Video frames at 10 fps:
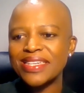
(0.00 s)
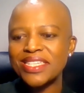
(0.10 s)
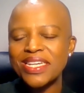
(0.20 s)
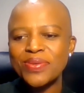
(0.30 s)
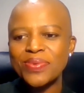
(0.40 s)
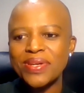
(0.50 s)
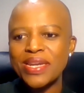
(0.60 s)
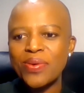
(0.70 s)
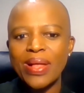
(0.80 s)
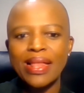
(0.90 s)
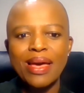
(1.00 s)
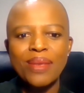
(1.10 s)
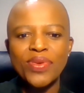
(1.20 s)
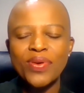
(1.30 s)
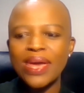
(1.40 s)
Richard, we really
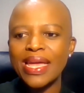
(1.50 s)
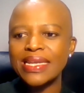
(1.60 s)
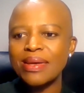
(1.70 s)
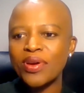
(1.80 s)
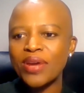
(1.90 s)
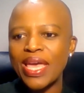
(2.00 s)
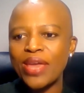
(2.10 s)
welcome you and I'm gonna